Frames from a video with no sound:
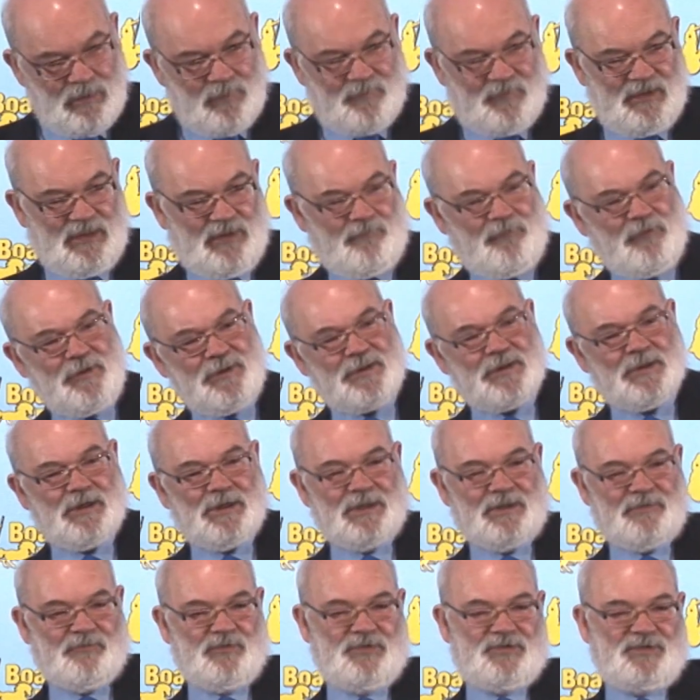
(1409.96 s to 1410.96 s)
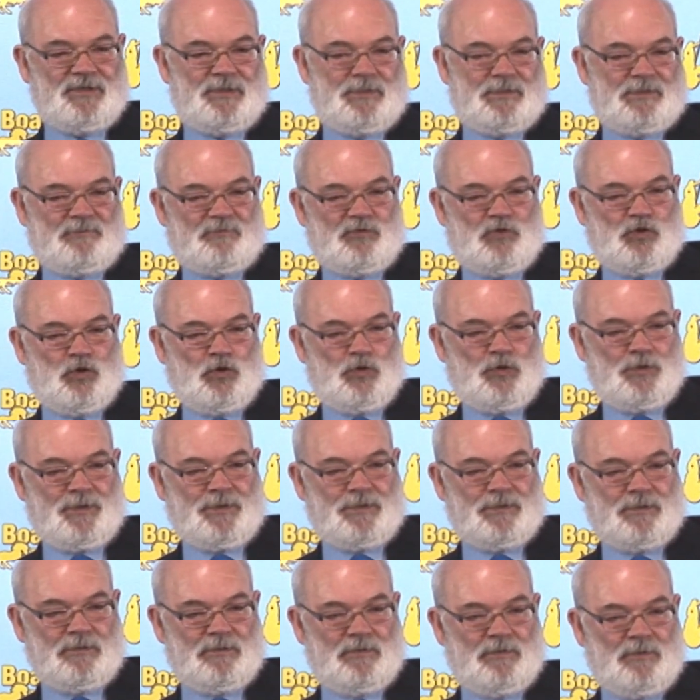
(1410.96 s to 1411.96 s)
The other side of it is, of
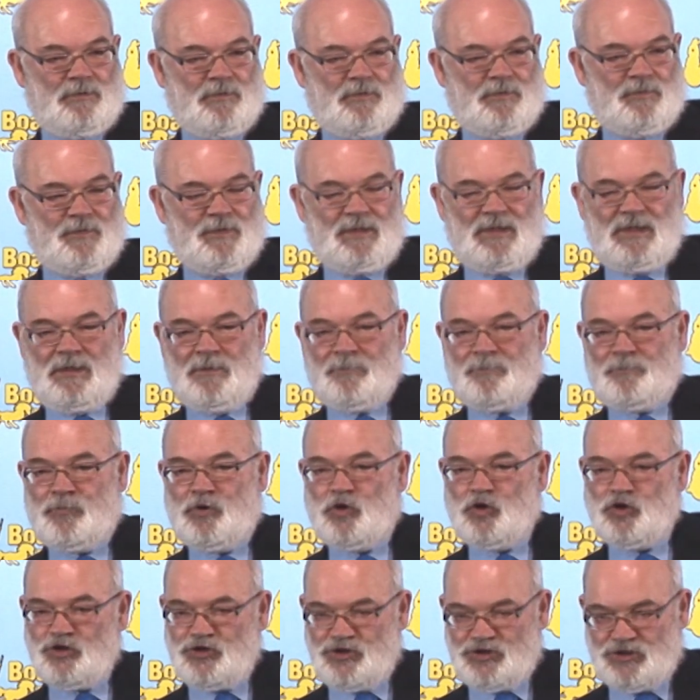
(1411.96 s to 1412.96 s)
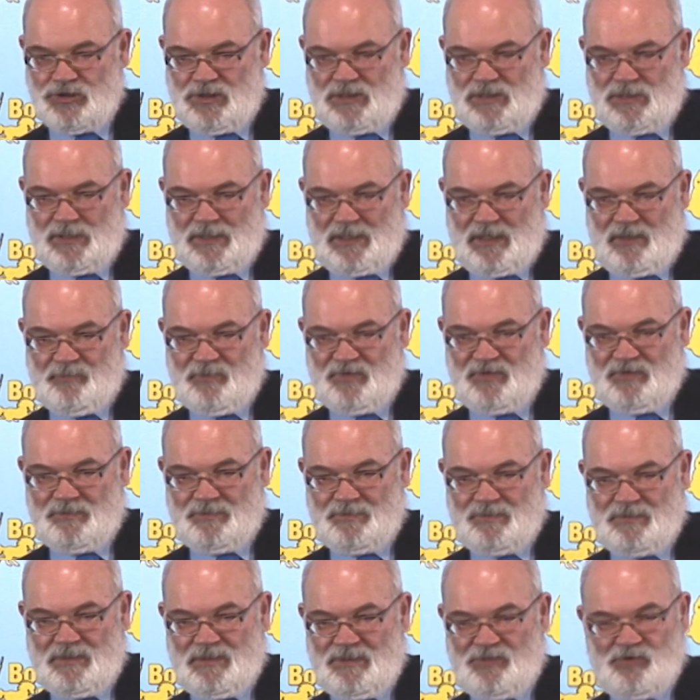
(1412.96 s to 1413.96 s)
course, the push argument,
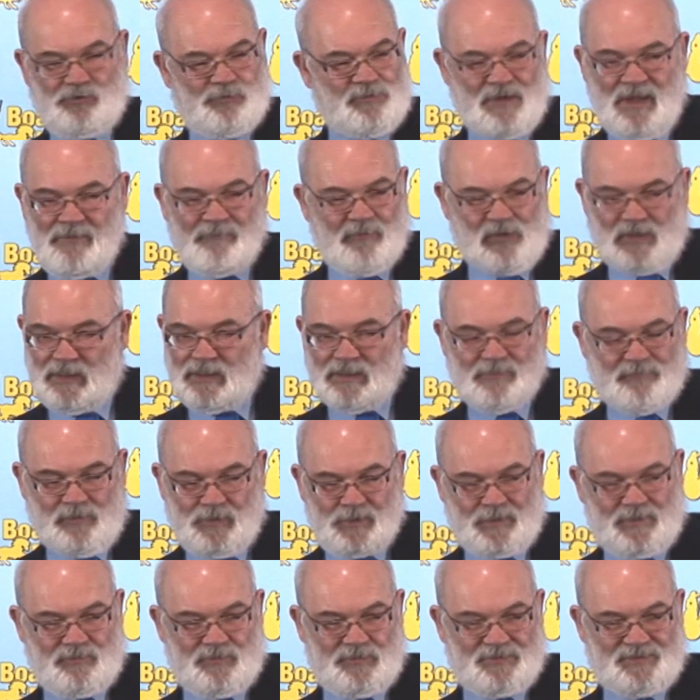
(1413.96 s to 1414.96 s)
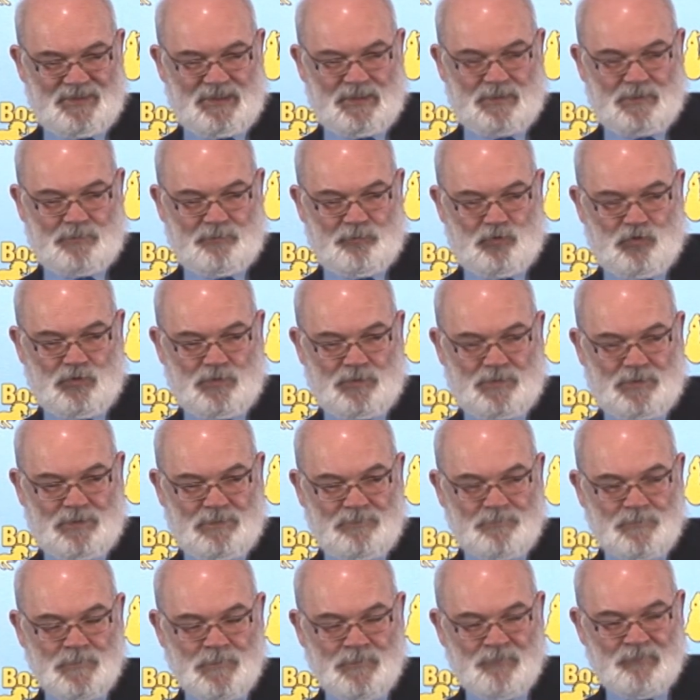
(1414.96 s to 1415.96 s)
and you'll never hear this in the
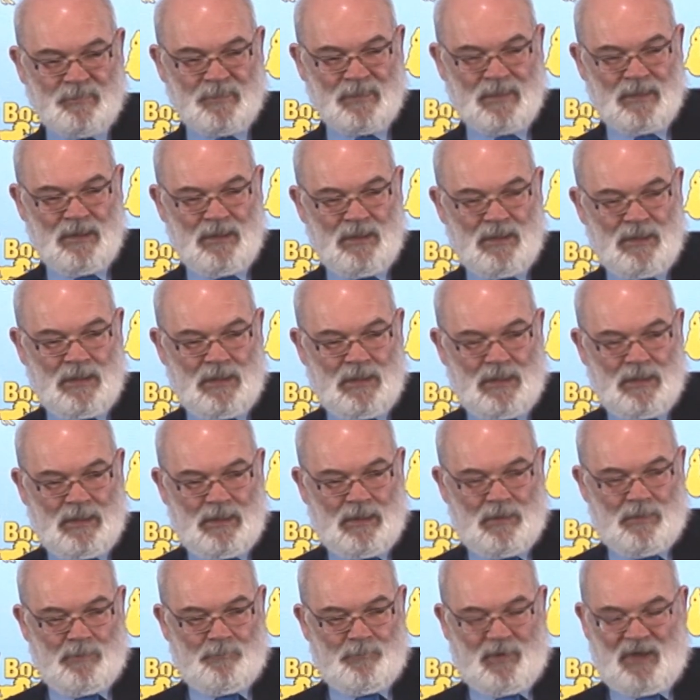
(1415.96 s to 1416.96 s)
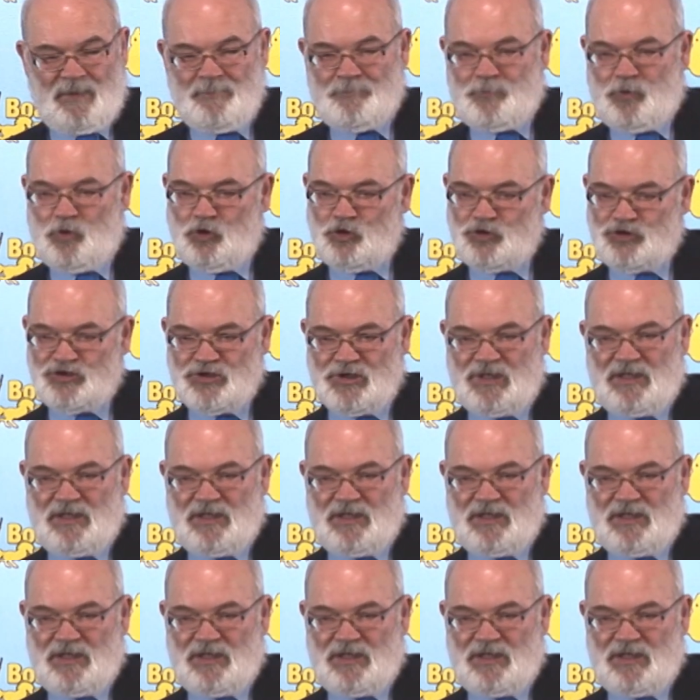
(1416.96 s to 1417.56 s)
textbooks. By push,